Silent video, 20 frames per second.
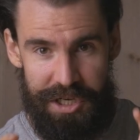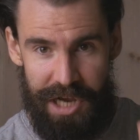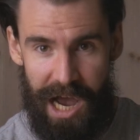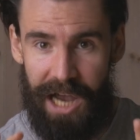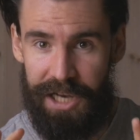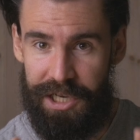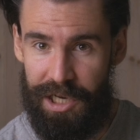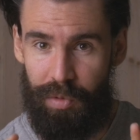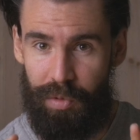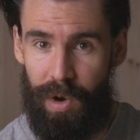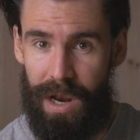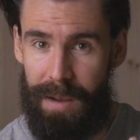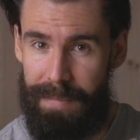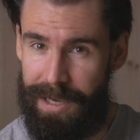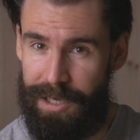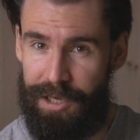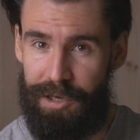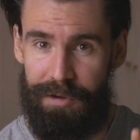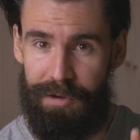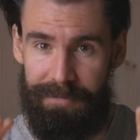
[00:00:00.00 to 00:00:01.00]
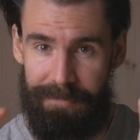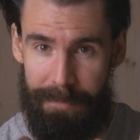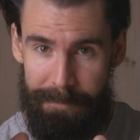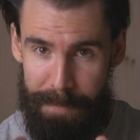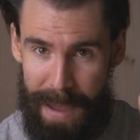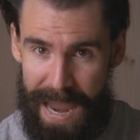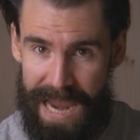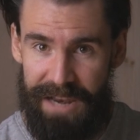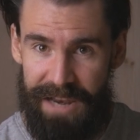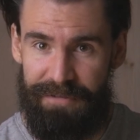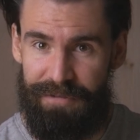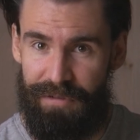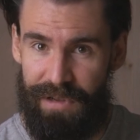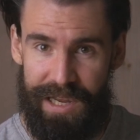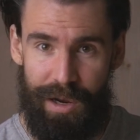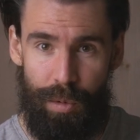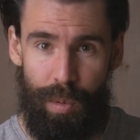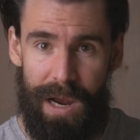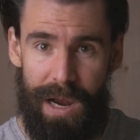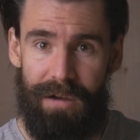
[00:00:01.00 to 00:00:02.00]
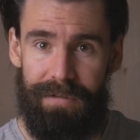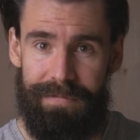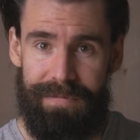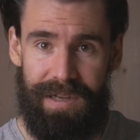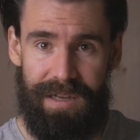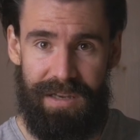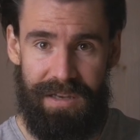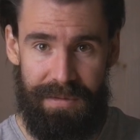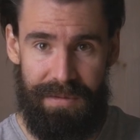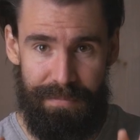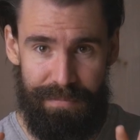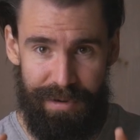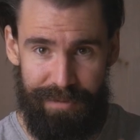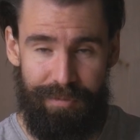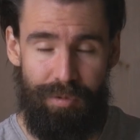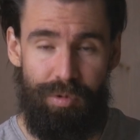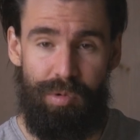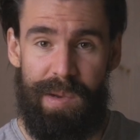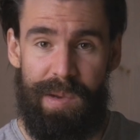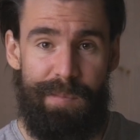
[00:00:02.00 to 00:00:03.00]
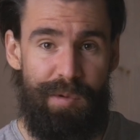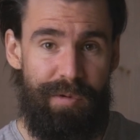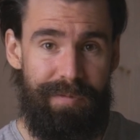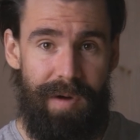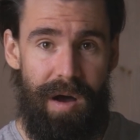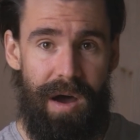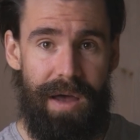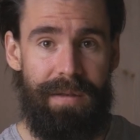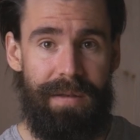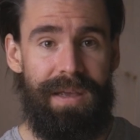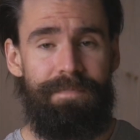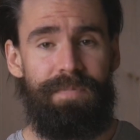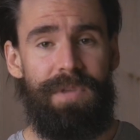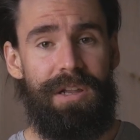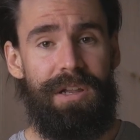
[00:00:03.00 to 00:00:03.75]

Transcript: I just want to make you painfully aware of this before we move on.